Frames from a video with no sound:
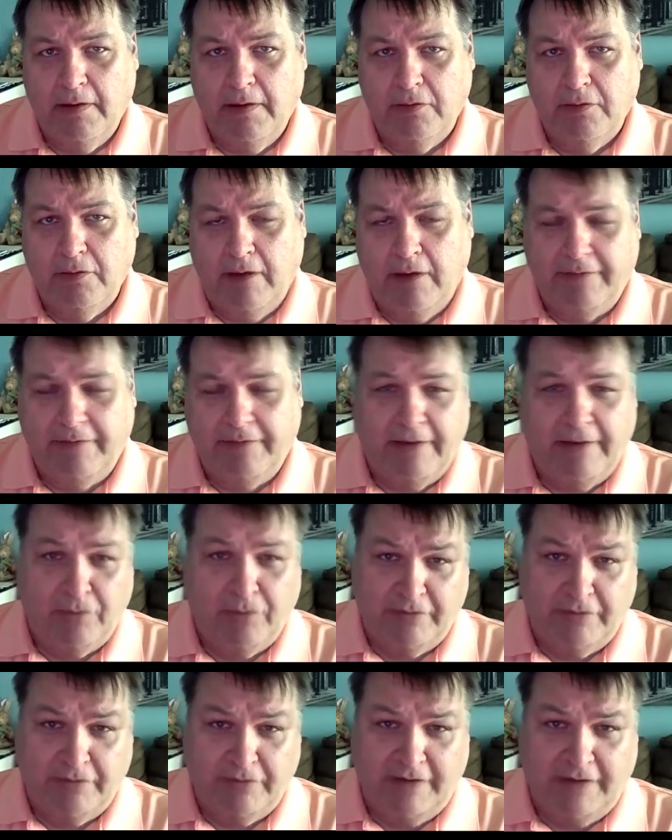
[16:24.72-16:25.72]
you have to have
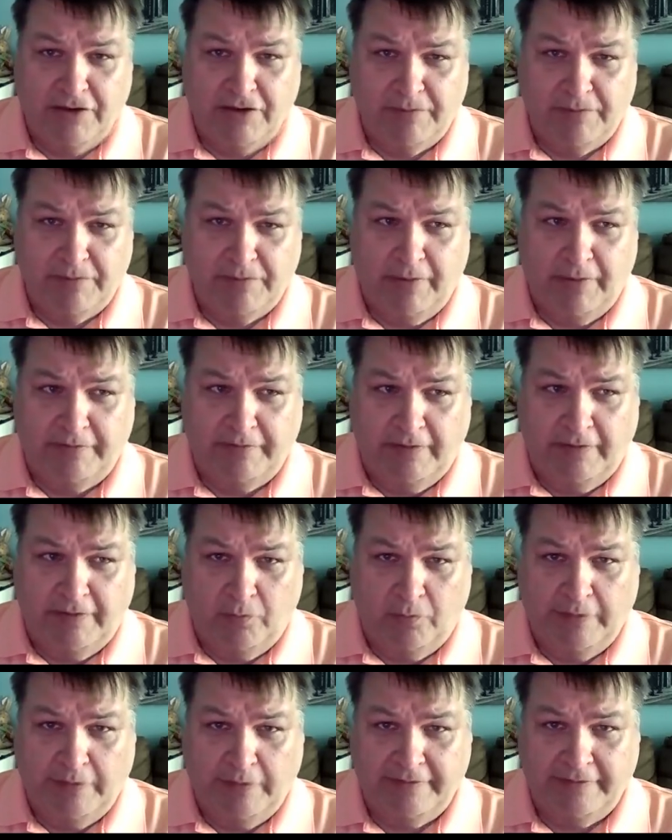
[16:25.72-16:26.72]
your discussion post
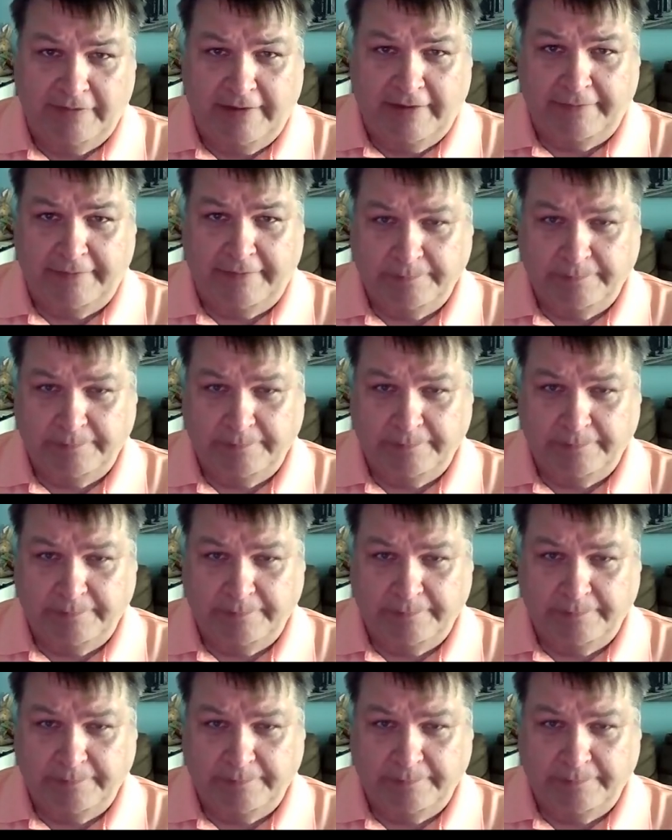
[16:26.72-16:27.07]
done Wednesday